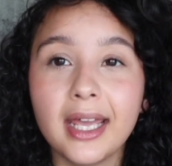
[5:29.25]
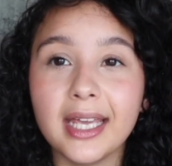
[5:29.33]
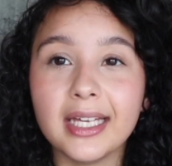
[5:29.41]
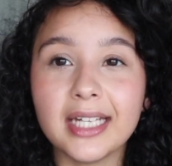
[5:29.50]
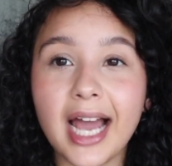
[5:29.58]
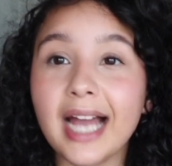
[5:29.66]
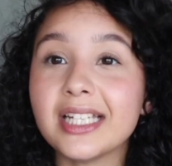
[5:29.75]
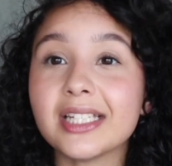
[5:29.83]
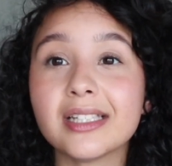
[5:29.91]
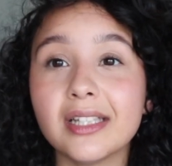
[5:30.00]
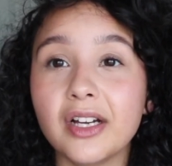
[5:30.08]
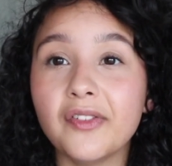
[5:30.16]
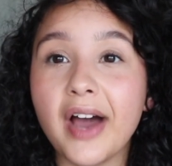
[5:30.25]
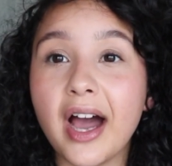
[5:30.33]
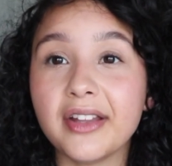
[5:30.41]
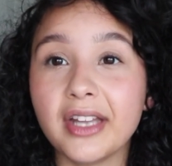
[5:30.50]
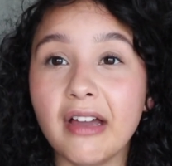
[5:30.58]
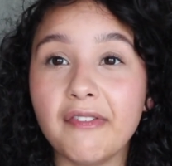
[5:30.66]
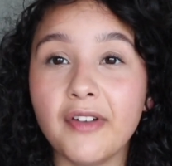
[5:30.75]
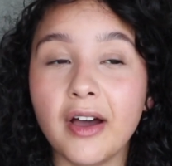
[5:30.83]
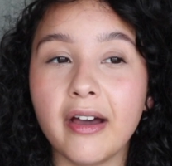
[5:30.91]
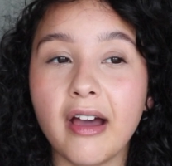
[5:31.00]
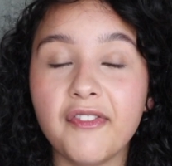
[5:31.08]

And I just love how that felt.